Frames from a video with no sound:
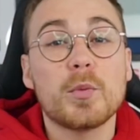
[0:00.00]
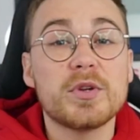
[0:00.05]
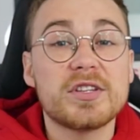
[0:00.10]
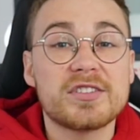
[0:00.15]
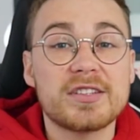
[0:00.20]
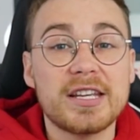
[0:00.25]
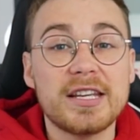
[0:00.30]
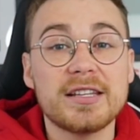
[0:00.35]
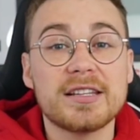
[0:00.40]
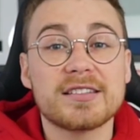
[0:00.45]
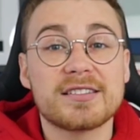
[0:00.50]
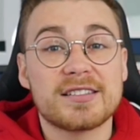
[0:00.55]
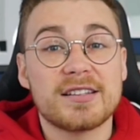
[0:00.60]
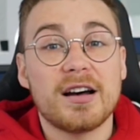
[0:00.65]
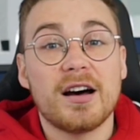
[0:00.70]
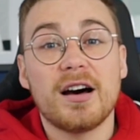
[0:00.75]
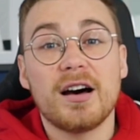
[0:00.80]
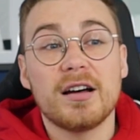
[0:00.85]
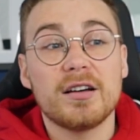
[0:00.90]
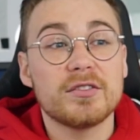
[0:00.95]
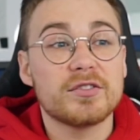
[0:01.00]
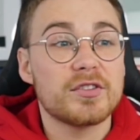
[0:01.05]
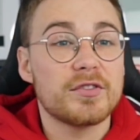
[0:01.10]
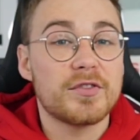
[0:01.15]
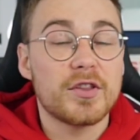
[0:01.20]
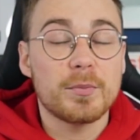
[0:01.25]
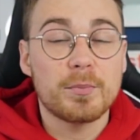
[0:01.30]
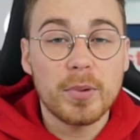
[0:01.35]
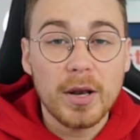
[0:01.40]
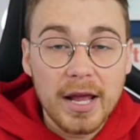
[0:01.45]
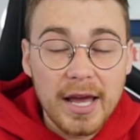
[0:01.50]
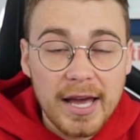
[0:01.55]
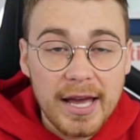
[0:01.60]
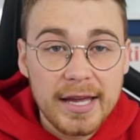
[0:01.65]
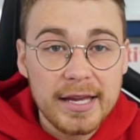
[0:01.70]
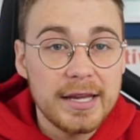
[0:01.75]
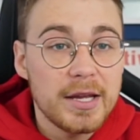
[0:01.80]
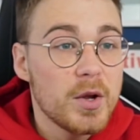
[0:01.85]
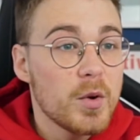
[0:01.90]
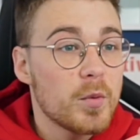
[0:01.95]
we see the styles of the
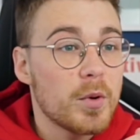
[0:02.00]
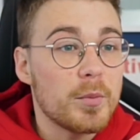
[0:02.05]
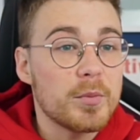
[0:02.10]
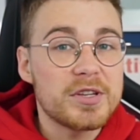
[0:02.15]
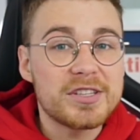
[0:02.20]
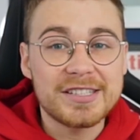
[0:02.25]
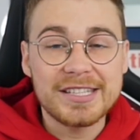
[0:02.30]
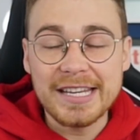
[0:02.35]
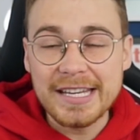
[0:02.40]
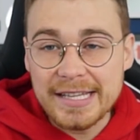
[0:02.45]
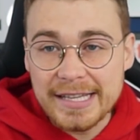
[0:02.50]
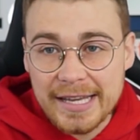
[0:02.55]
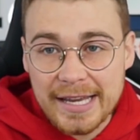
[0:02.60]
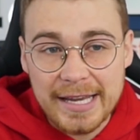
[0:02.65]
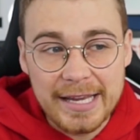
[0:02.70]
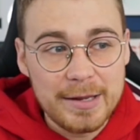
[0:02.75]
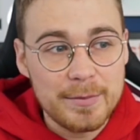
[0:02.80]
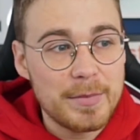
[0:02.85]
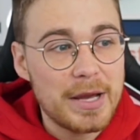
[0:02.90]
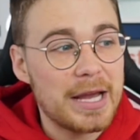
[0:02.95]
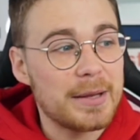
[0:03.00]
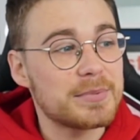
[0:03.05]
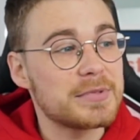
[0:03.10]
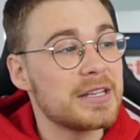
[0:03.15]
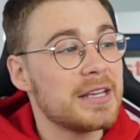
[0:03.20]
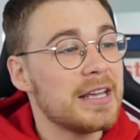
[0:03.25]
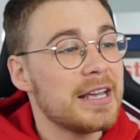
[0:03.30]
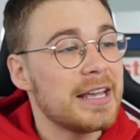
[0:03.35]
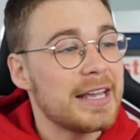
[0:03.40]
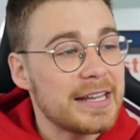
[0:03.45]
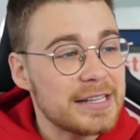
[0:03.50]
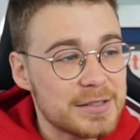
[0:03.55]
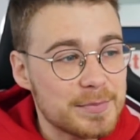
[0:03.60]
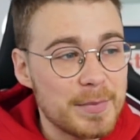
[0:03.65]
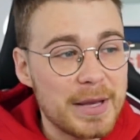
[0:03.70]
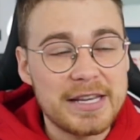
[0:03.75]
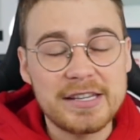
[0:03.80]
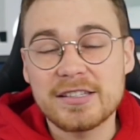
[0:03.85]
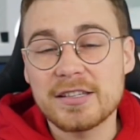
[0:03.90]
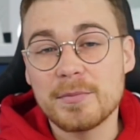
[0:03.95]
play, when we see the heat maps, it's
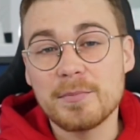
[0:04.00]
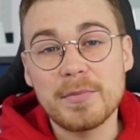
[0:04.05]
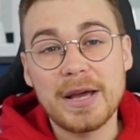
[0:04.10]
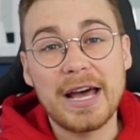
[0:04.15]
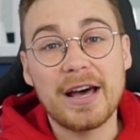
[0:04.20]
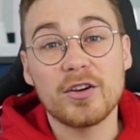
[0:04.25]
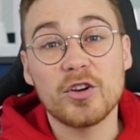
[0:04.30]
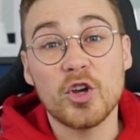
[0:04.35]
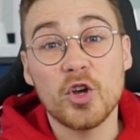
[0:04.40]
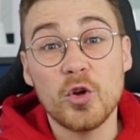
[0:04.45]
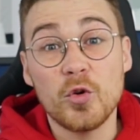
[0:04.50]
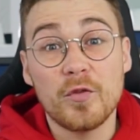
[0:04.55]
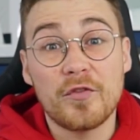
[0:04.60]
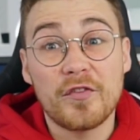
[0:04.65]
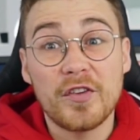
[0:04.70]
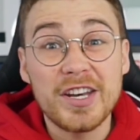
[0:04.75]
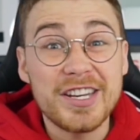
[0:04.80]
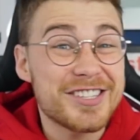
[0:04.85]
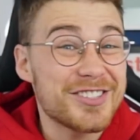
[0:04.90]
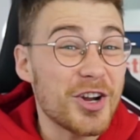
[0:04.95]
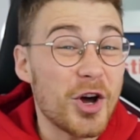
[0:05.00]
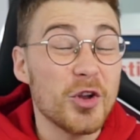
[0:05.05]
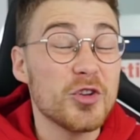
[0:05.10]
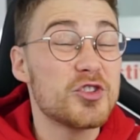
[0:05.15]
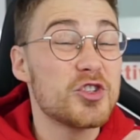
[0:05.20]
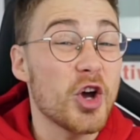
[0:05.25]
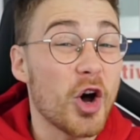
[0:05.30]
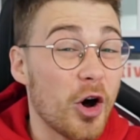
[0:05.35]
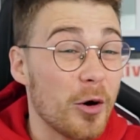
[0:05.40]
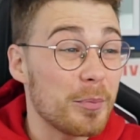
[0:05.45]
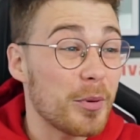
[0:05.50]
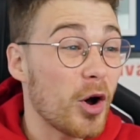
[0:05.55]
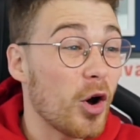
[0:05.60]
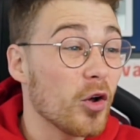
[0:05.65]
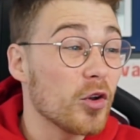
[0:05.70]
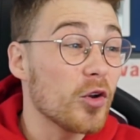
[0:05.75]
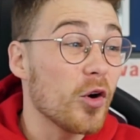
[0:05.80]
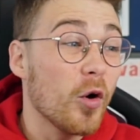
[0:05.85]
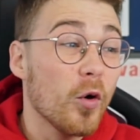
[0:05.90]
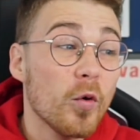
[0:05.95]
Mason Mount, who finished on top
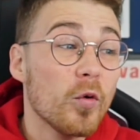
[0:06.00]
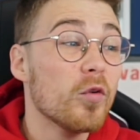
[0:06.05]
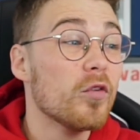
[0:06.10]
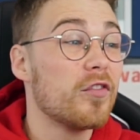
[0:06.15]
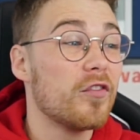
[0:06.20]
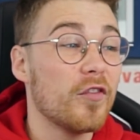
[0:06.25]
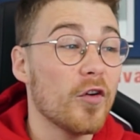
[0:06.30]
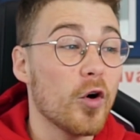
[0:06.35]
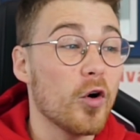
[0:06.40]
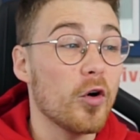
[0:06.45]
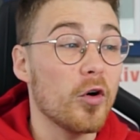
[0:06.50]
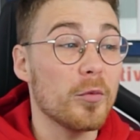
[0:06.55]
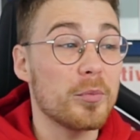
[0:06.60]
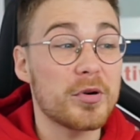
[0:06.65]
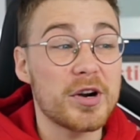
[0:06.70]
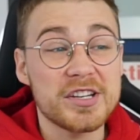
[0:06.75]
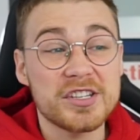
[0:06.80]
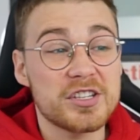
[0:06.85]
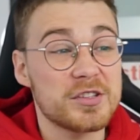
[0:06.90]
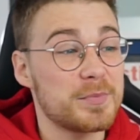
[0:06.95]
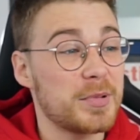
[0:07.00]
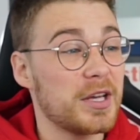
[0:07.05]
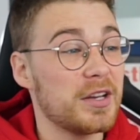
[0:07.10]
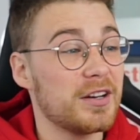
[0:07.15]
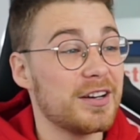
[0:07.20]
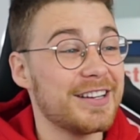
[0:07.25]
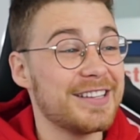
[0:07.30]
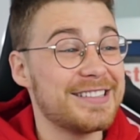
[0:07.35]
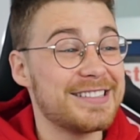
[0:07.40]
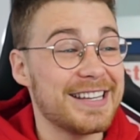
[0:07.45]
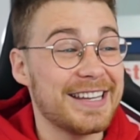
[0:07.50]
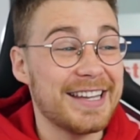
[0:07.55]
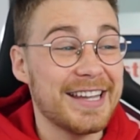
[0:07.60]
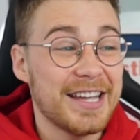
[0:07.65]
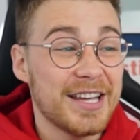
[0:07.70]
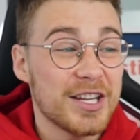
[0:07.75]
on all four. Pressures per 90,